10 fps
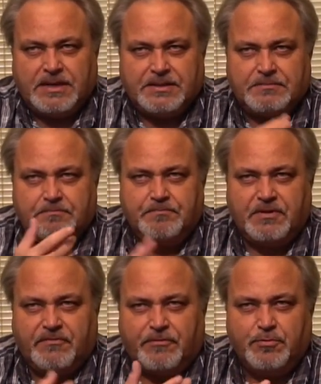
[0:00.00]
a
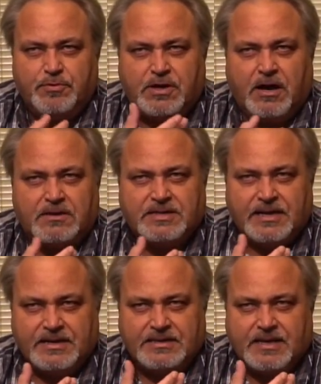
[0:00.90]
fruit
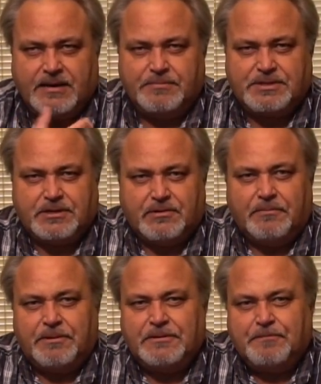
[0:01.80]
cocktail-y type syrup.